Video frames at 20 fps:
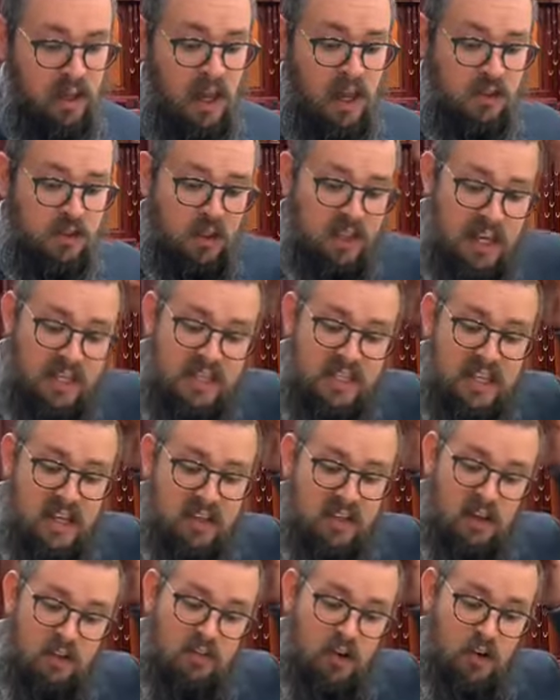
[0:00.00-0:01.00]
So that's the
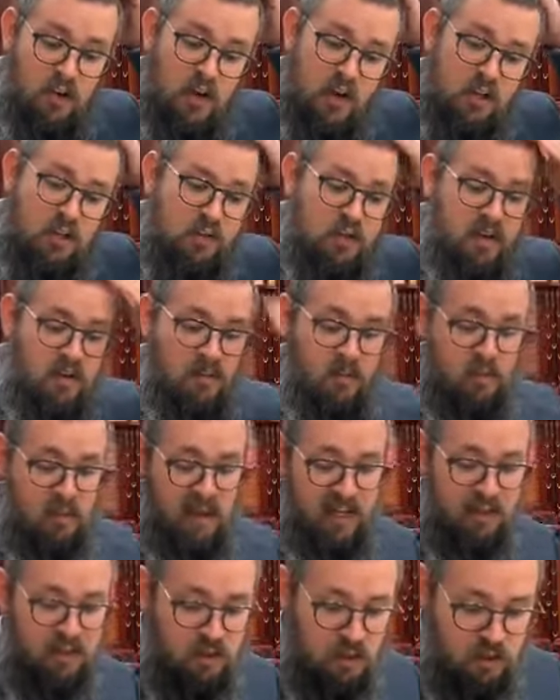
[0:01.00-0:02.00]
idea of the krashim, and
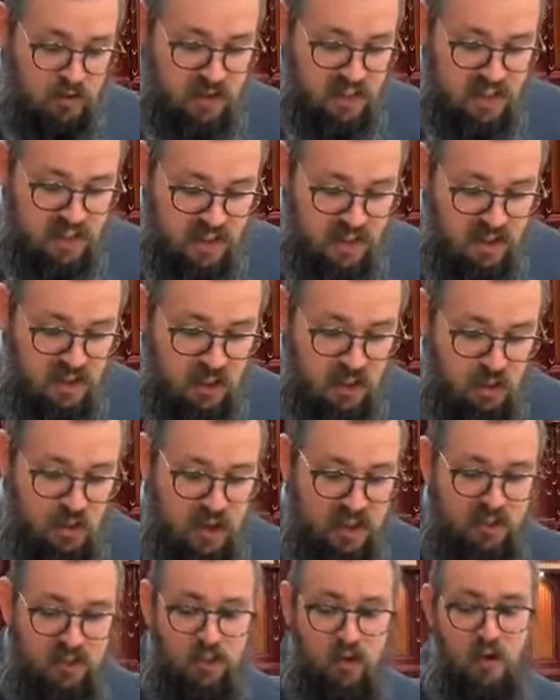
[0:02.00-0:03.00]
man's service is to
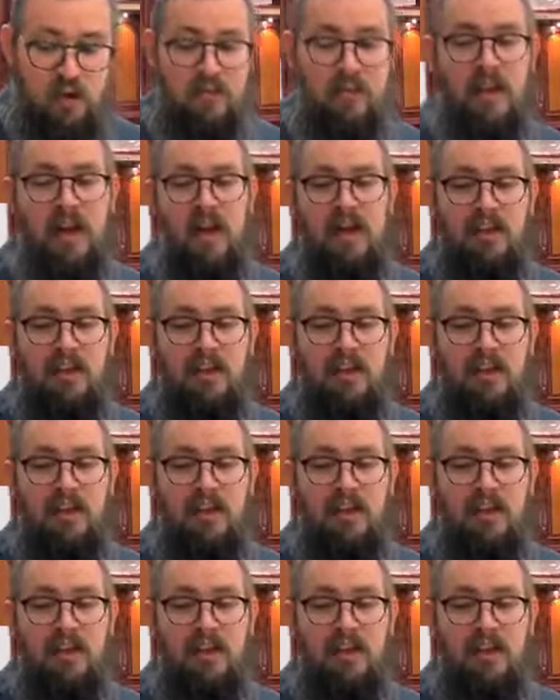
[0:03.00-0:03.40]
transform